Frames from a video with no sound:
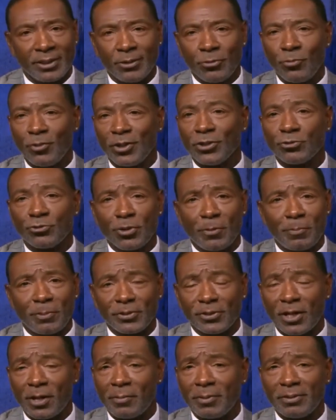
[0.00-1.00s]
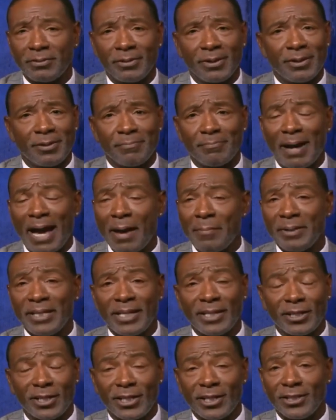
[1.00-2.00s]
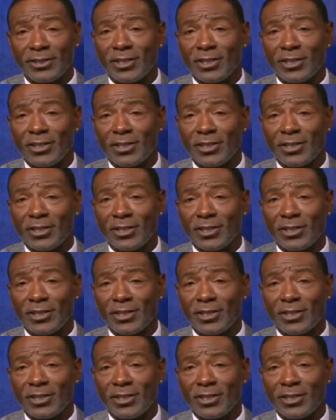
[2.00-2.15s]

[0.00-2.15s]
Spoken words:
with a triple-double. Miami did a good job